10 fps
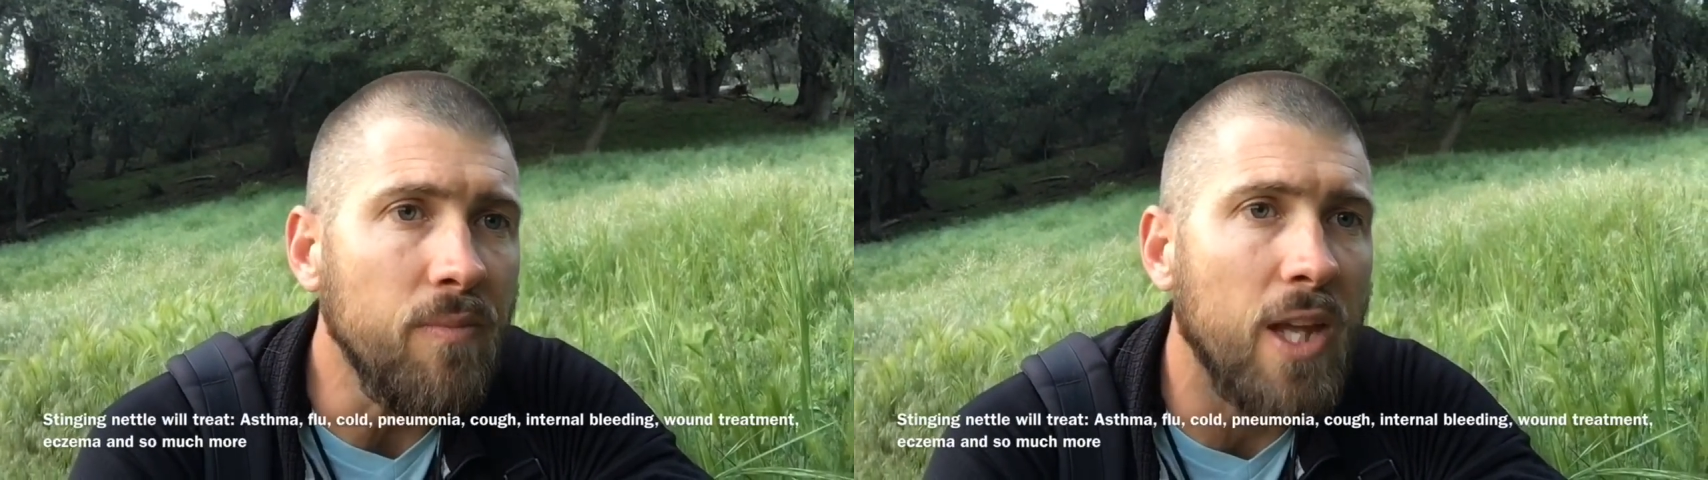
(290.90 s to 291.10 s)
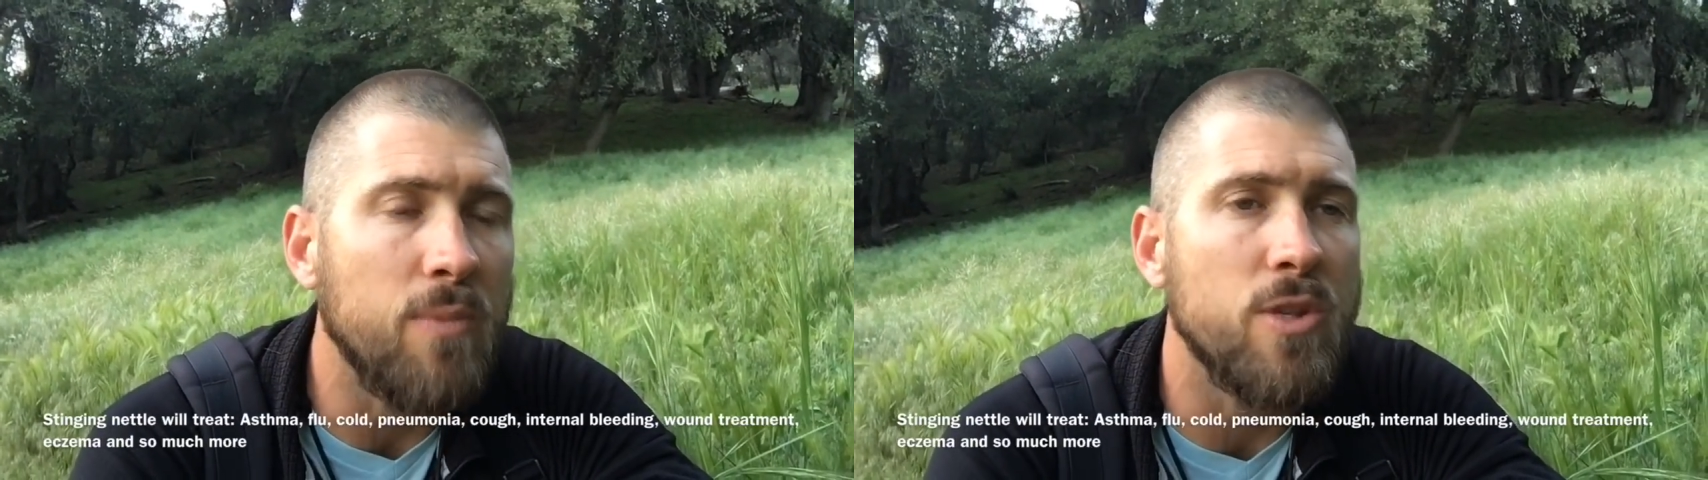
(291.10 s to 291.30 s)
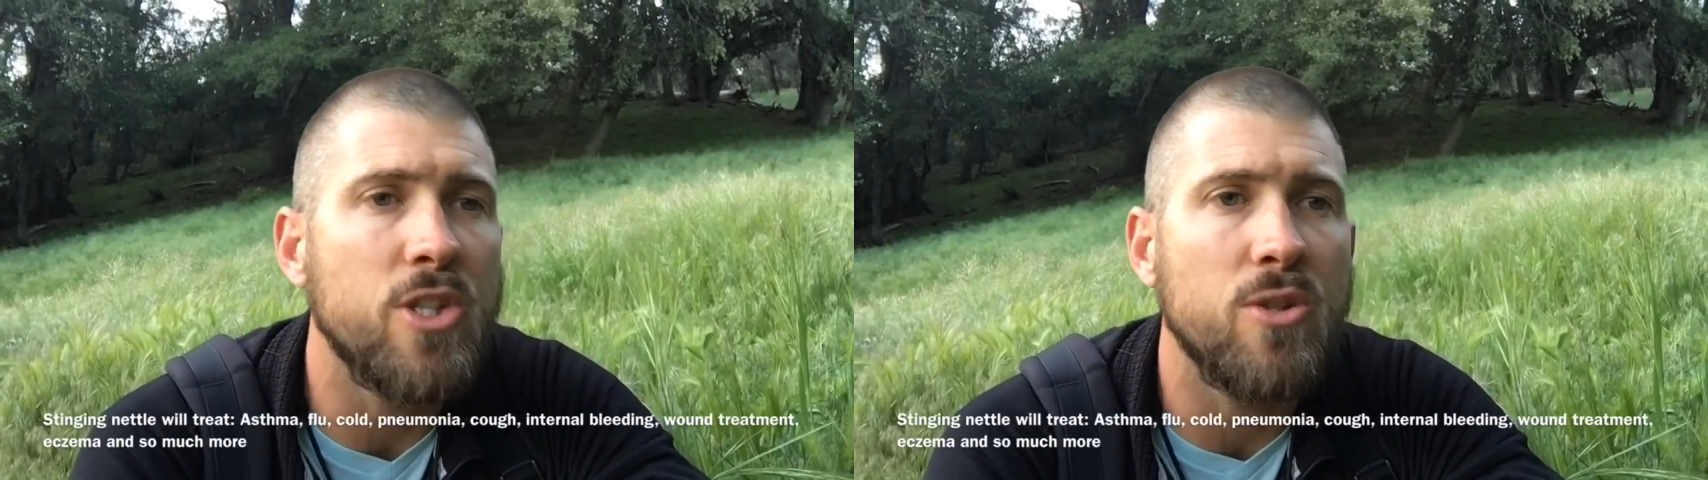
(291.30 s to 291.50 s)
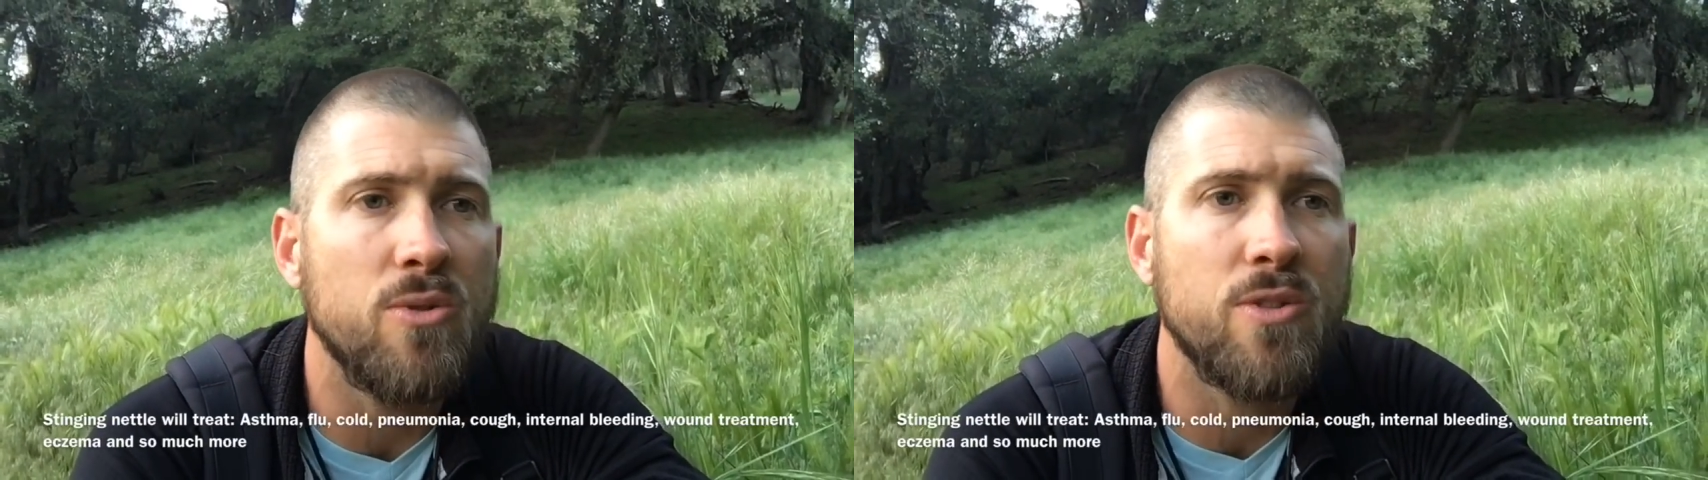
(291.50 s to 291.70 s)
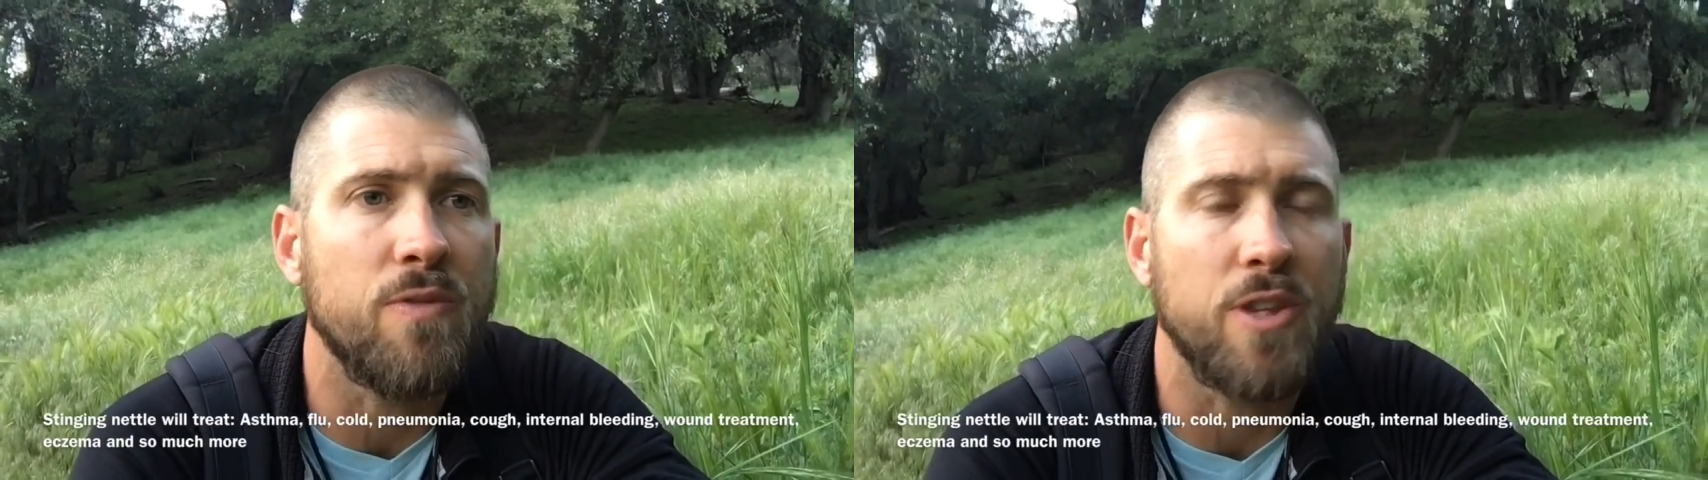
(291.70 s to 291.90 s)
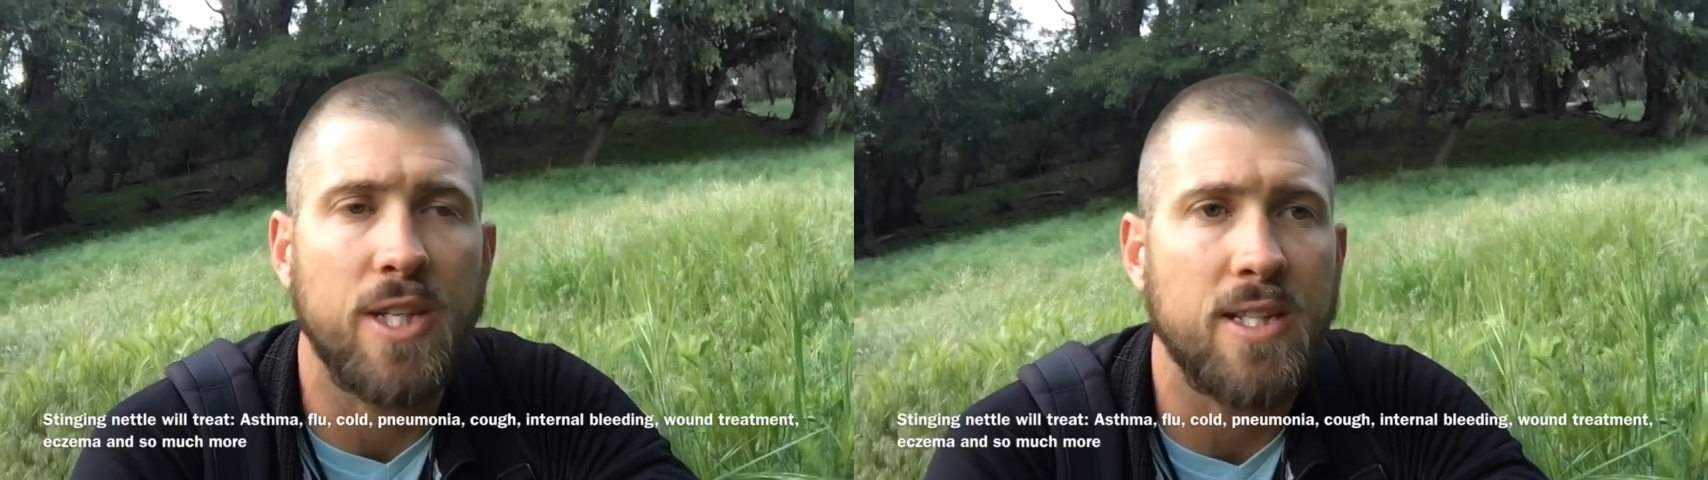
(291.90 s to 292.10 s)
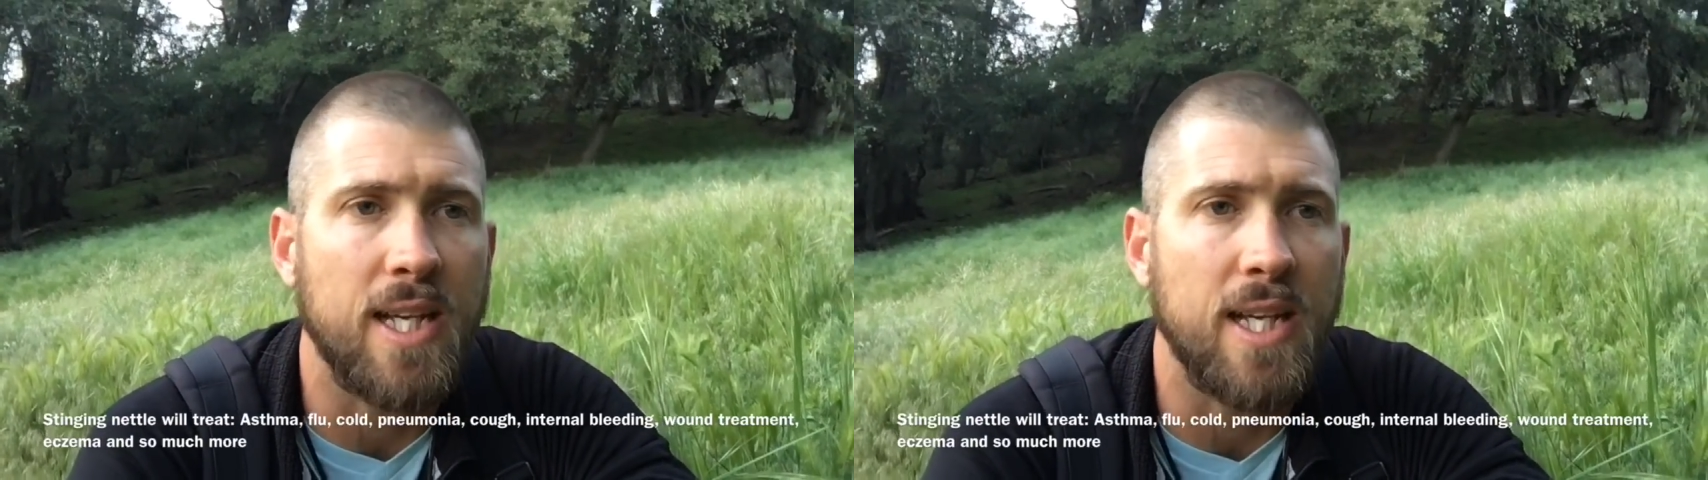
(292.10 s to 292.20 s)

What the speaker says: It was used for things